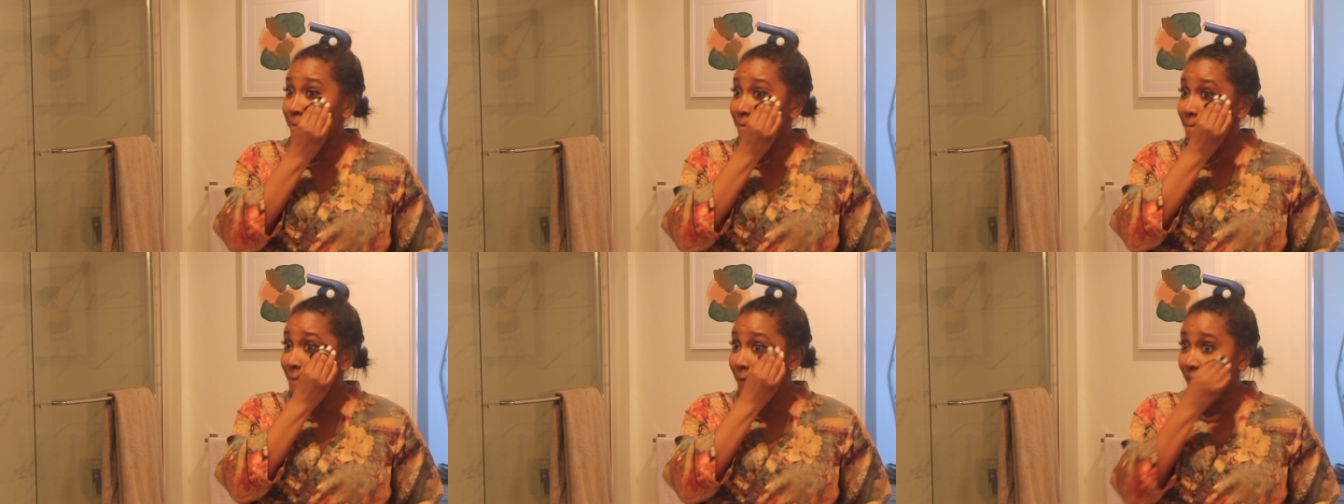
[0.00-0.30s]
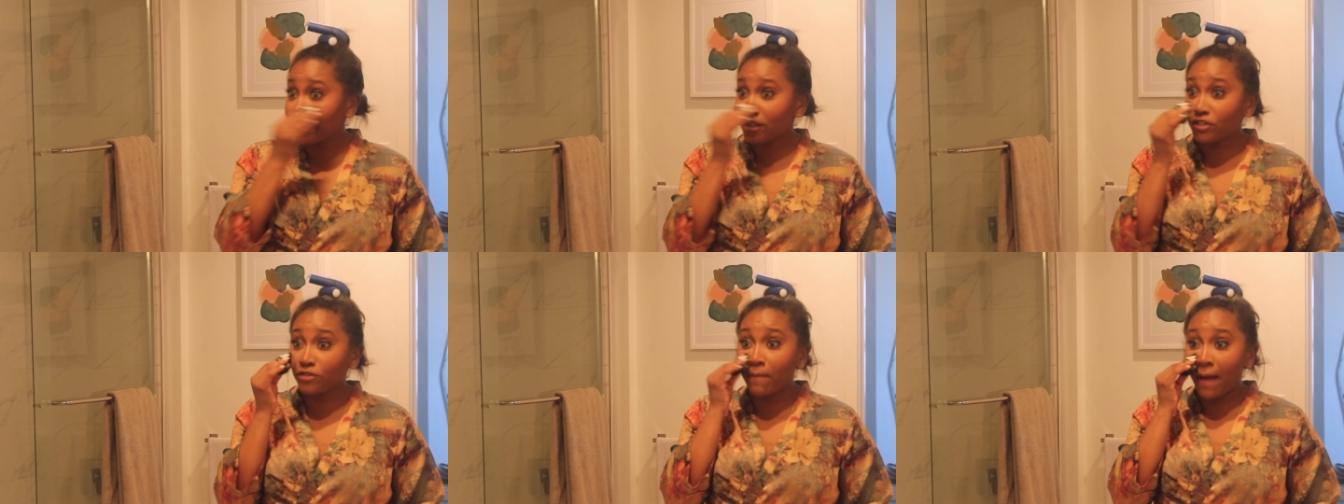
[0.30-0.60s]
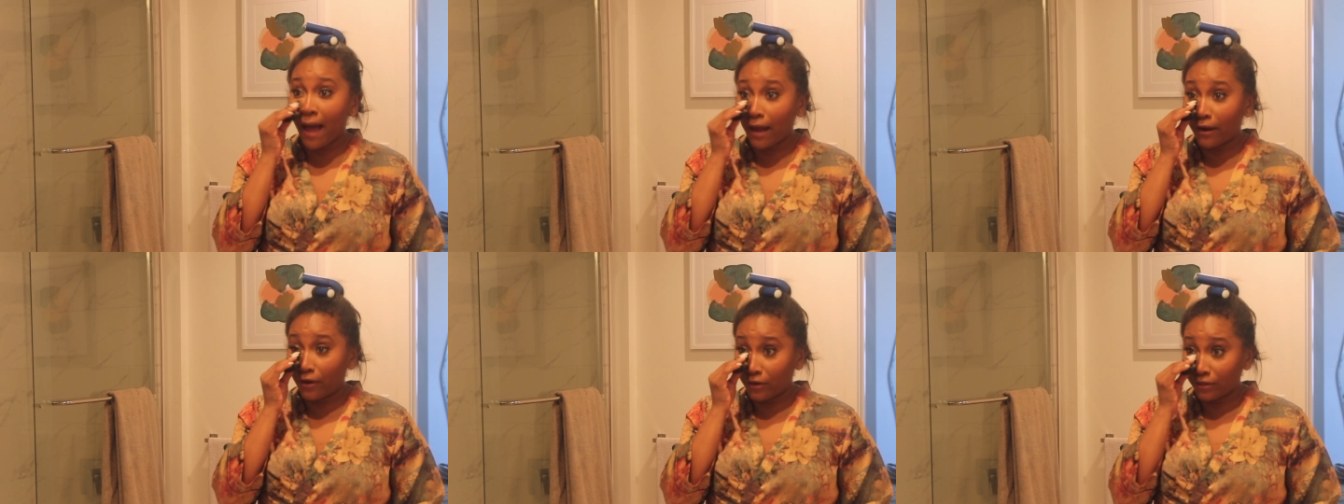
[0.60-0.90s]
much
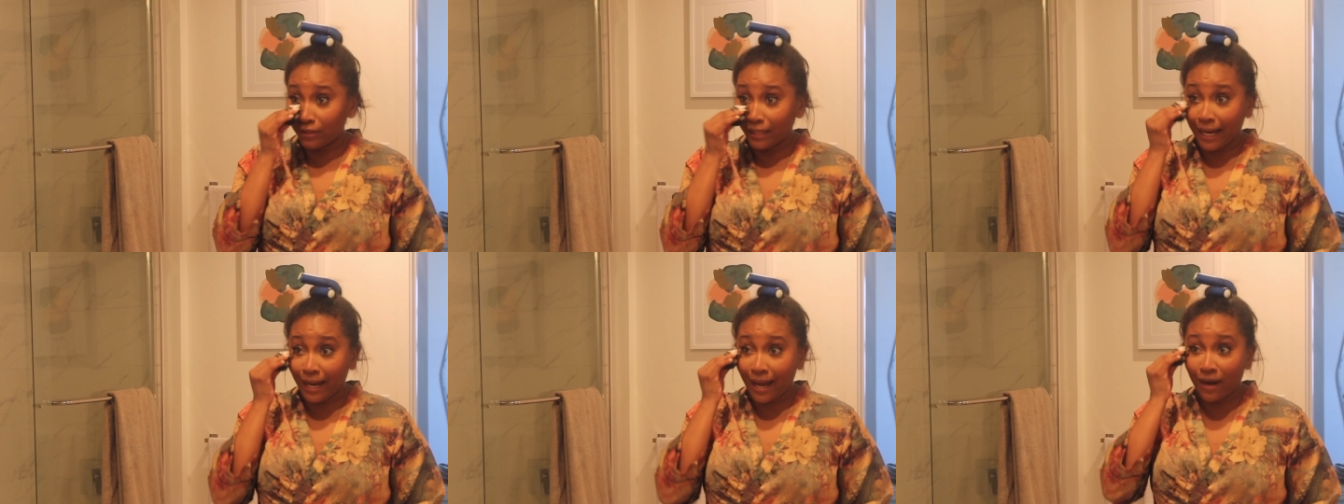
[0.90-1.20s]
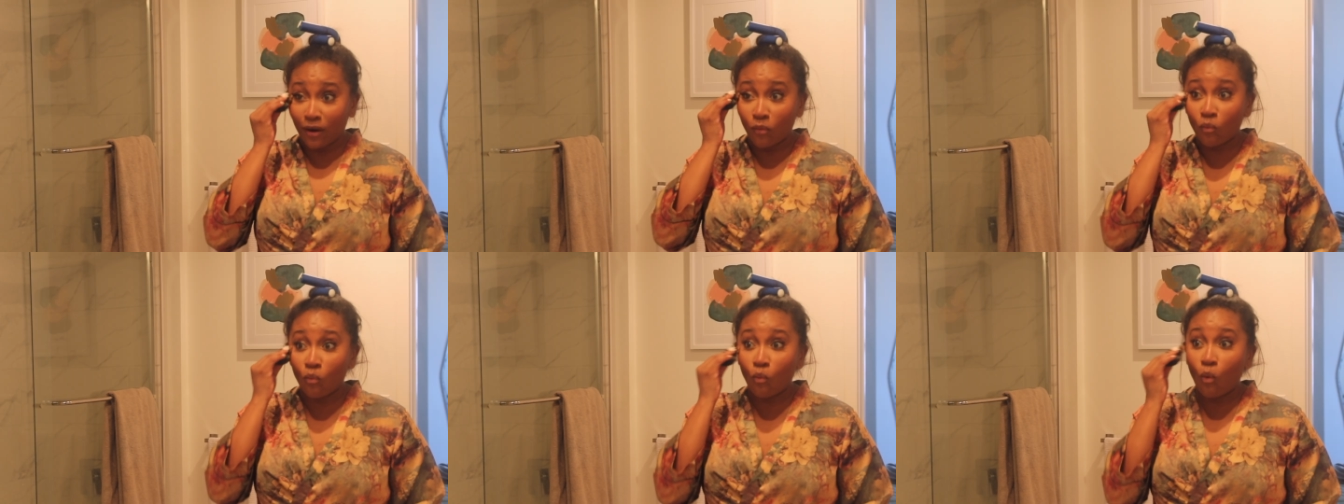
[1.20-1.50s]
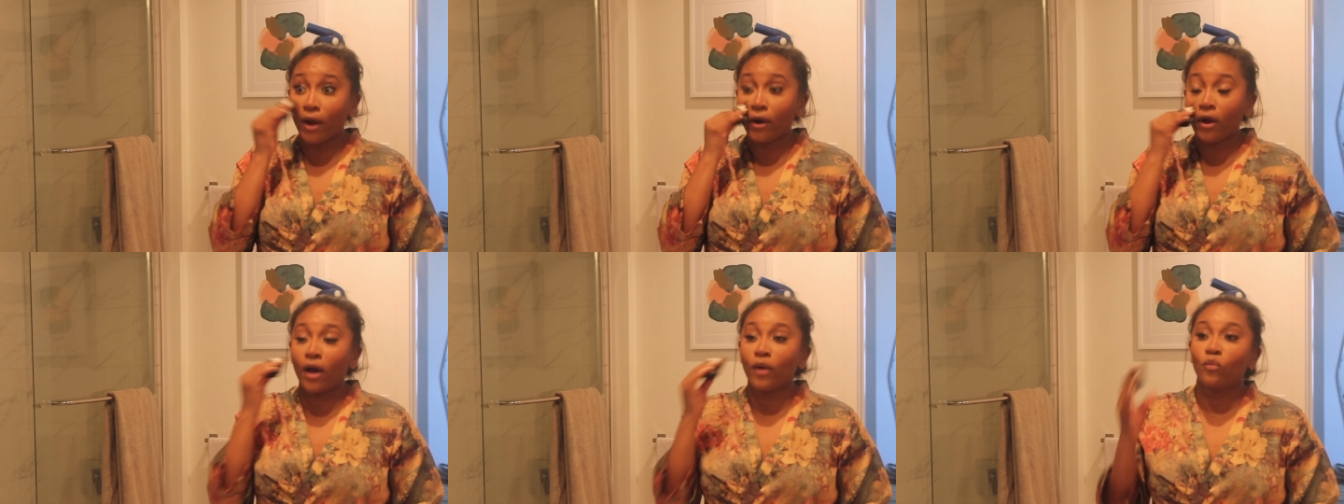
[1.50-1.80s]
better like at a
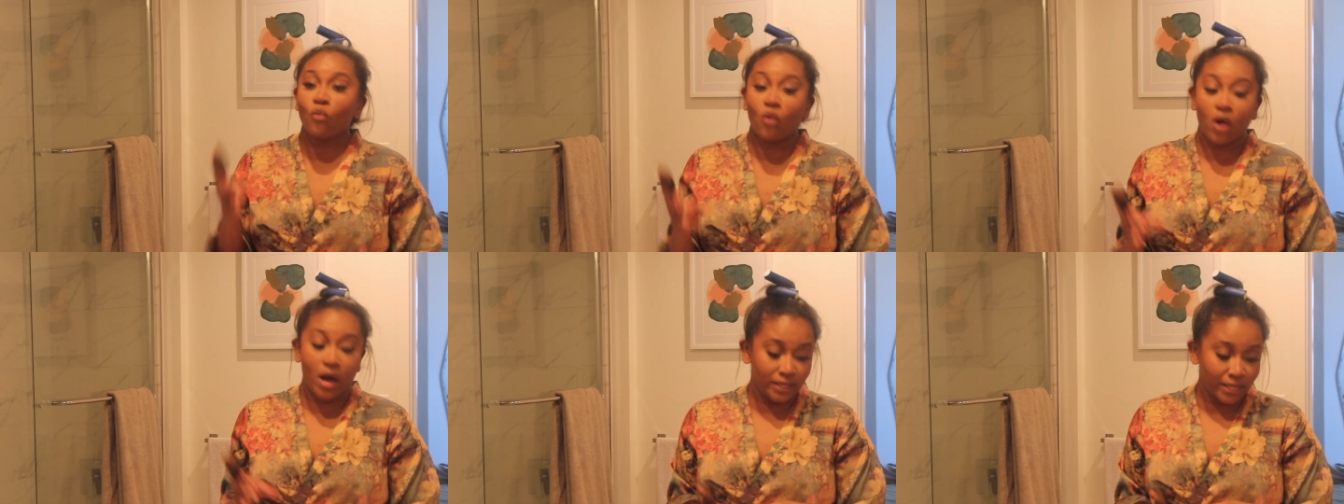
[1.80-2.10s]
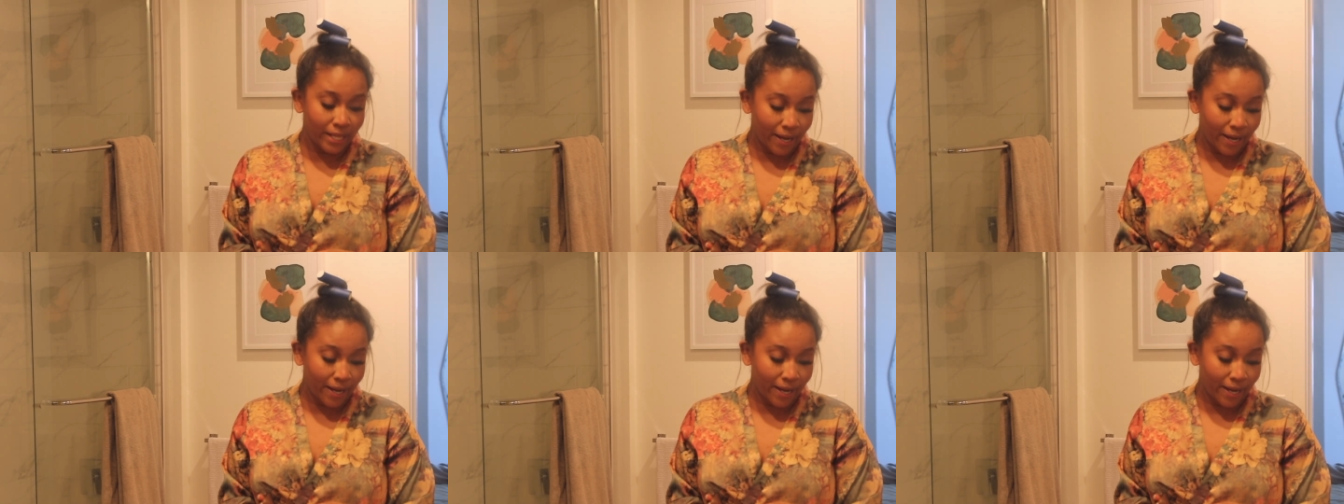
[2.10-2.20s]
one-on-one.